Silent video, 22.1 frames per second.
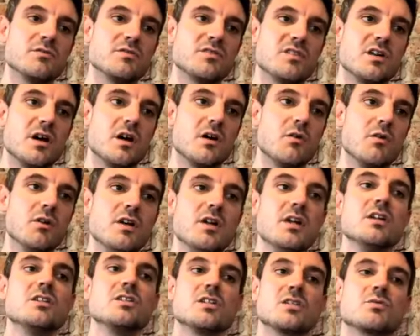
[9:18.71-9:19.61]
So
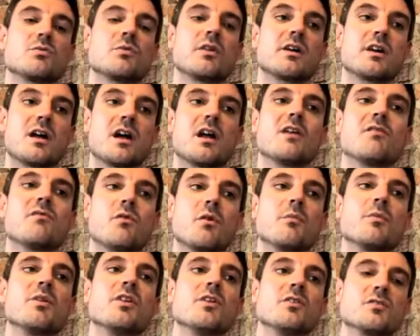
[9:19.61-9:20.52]
just really kind of
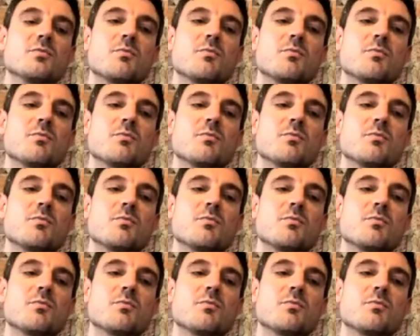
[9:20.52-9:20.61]
forming those